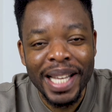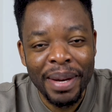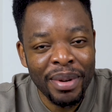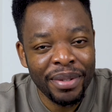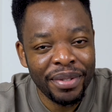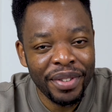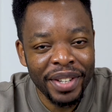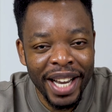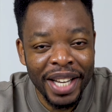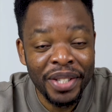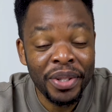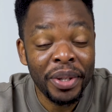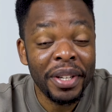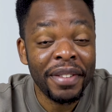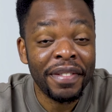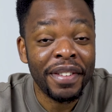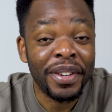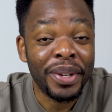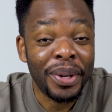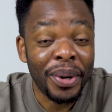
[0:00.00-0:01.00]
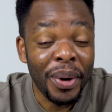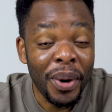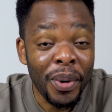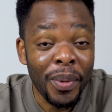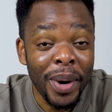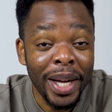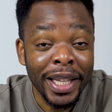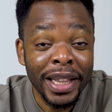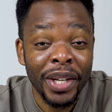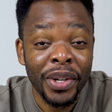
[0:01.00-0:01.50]
some of you guys don't even know
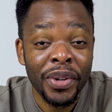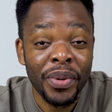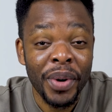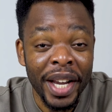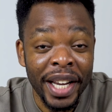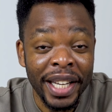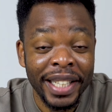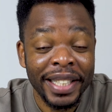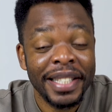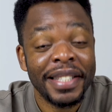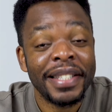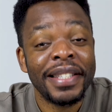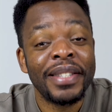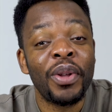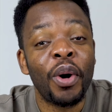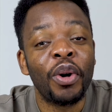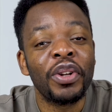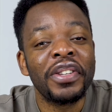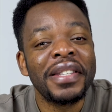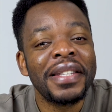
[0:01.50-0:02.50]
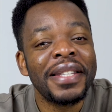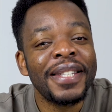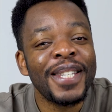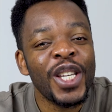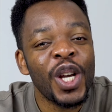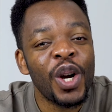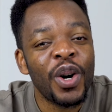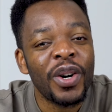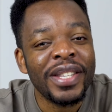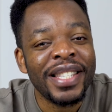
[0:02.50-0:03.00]
what the rain.co.za
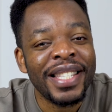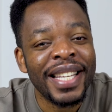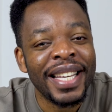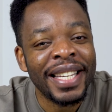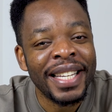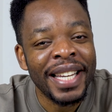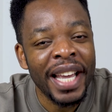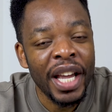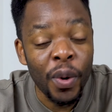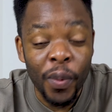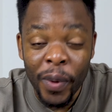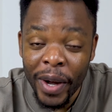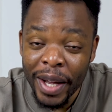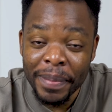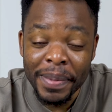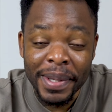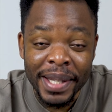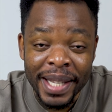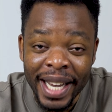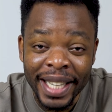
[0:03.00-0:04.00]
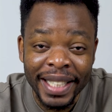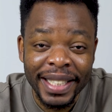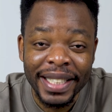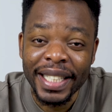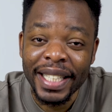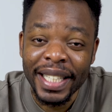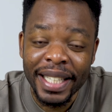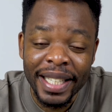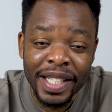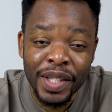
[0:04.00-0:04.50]
website
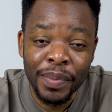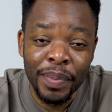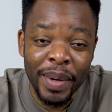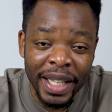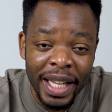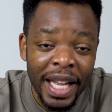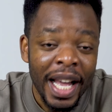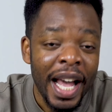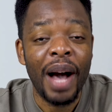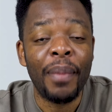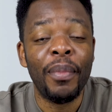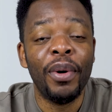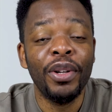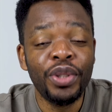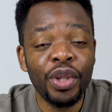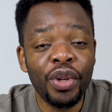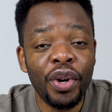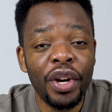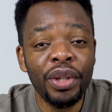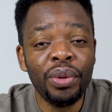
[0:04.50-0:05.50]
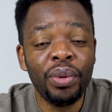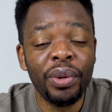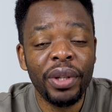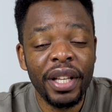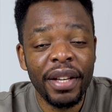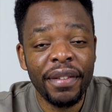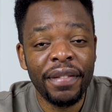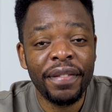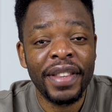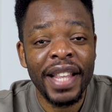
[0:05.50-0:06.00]
is, but I'm also going to
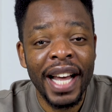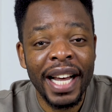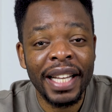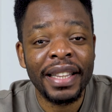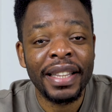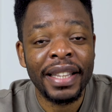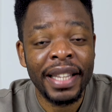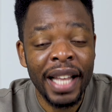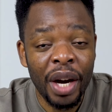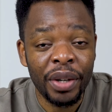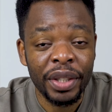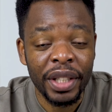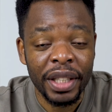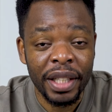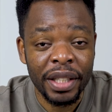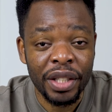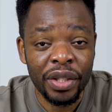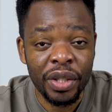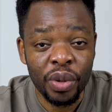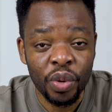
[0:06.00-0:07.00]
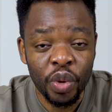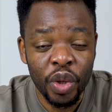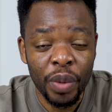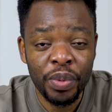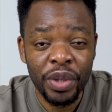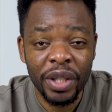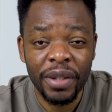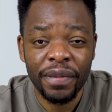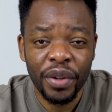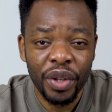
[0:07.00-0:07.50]
leave that down in the
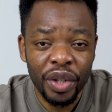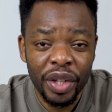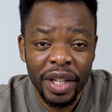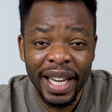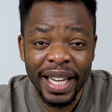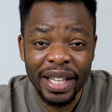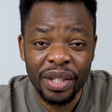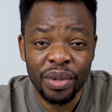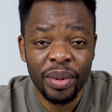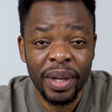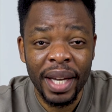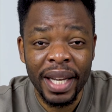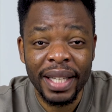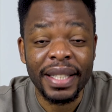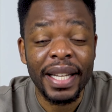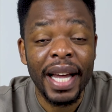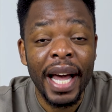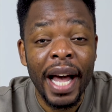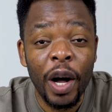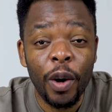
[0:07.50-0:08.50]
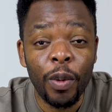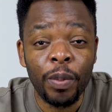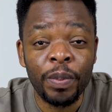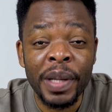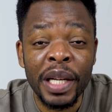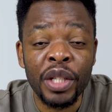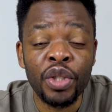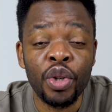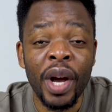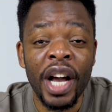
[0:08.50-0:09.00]
description for you guys to get the help
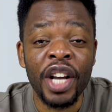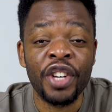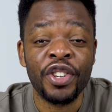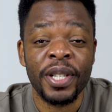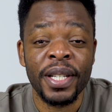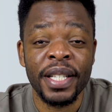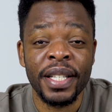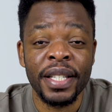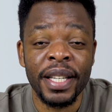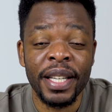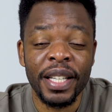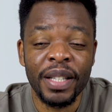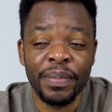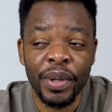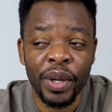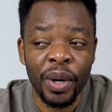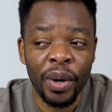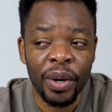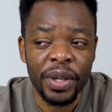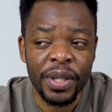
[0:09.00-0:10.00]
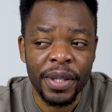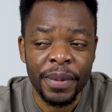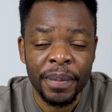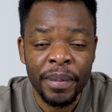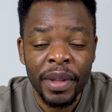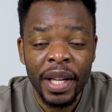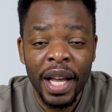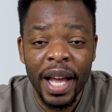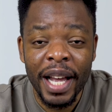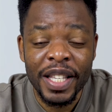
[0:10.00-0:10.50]
that you actually need because
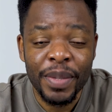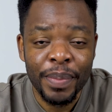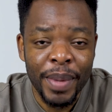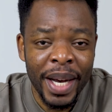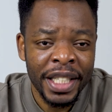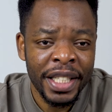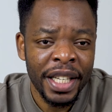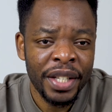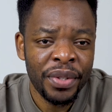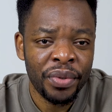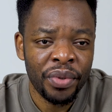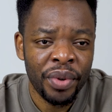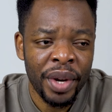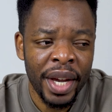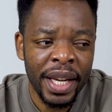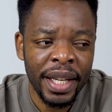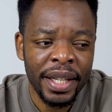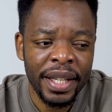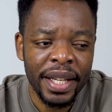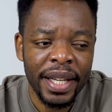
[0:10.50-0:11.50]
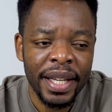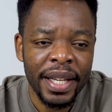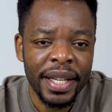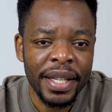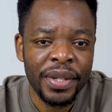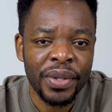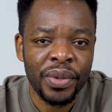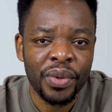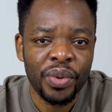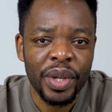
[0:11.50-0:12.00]
as much as rain
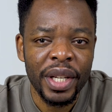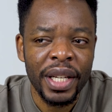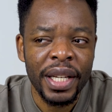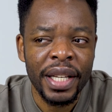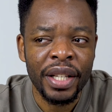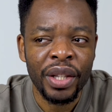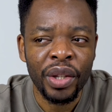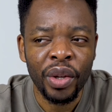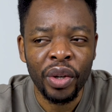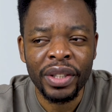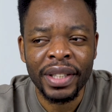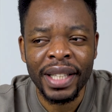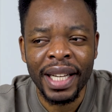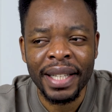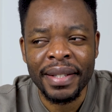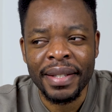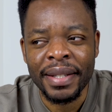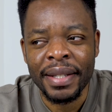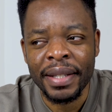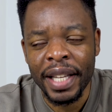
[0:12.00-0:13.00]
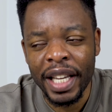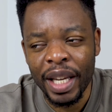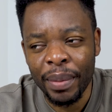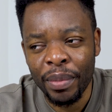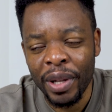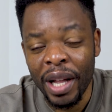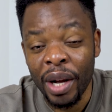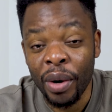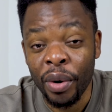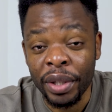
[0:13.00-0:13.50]
is really not that
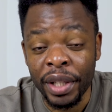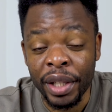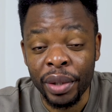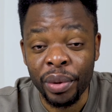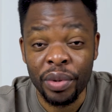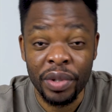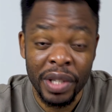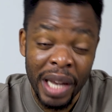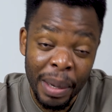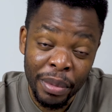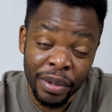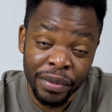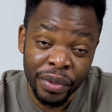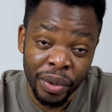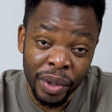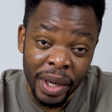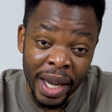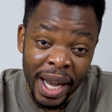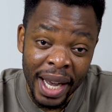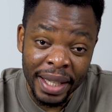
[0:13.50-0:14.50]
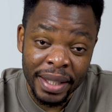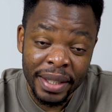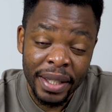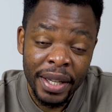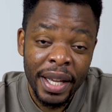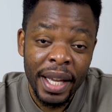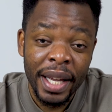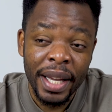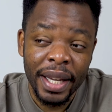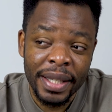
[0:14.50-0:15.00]
stable according to some of you guys
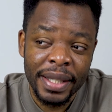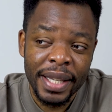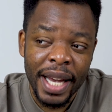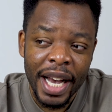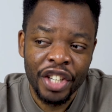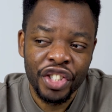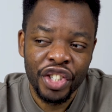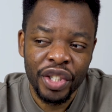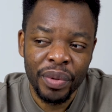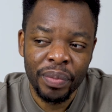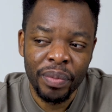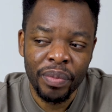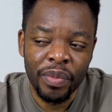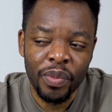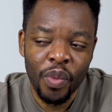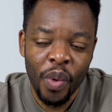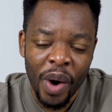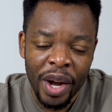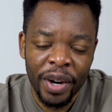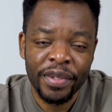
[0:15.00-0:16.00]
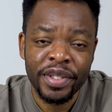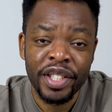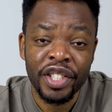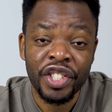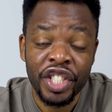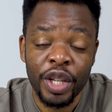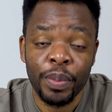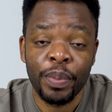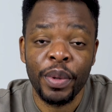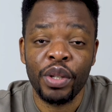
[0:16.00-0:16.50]
it's actually one of the
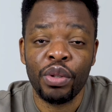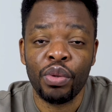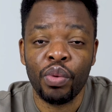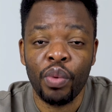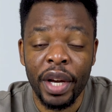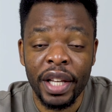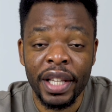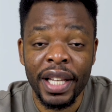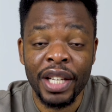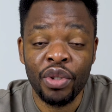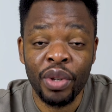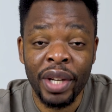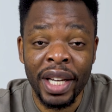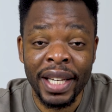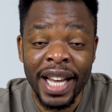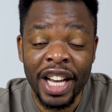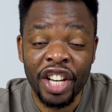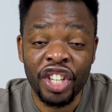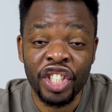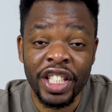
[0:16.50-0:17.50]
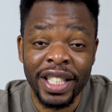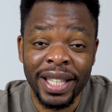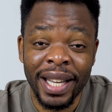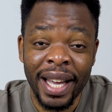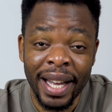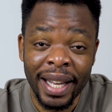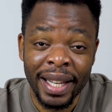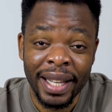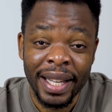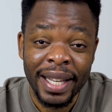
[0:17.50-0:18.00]
cheapest way that you can actually
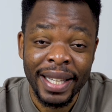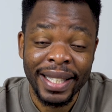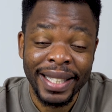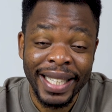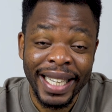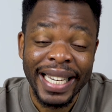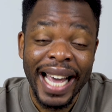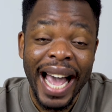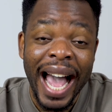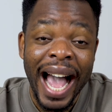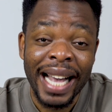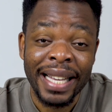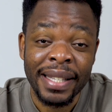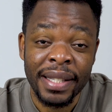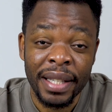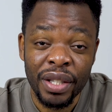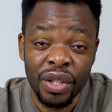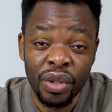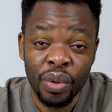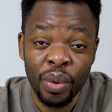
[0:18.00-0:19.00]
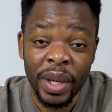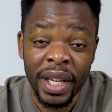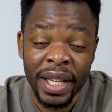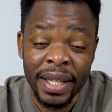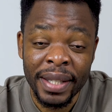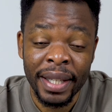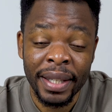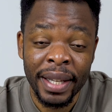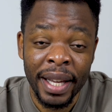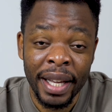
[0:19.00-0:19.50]
hey, get access to
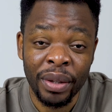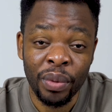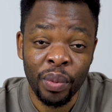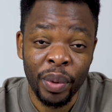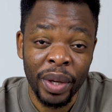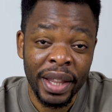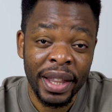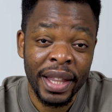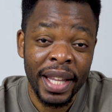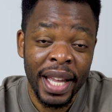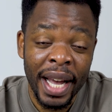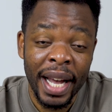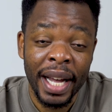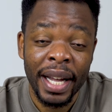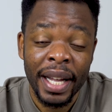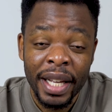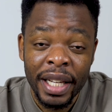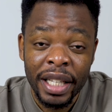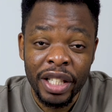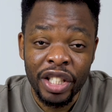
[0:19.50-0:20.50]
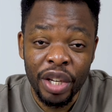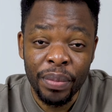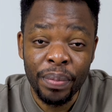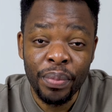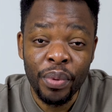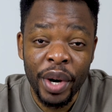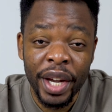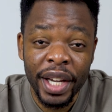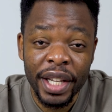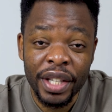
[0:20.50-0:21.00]
internet with their cheap
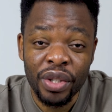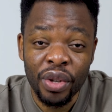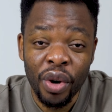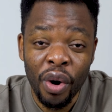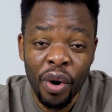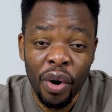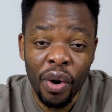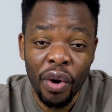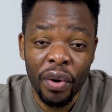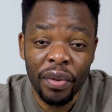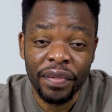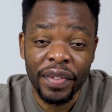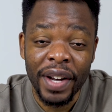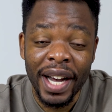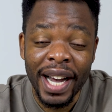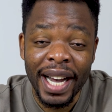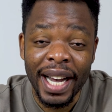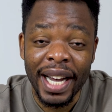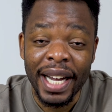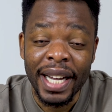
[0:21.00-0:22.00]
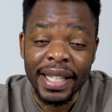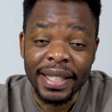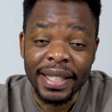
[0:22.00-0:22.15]
Rate of uh,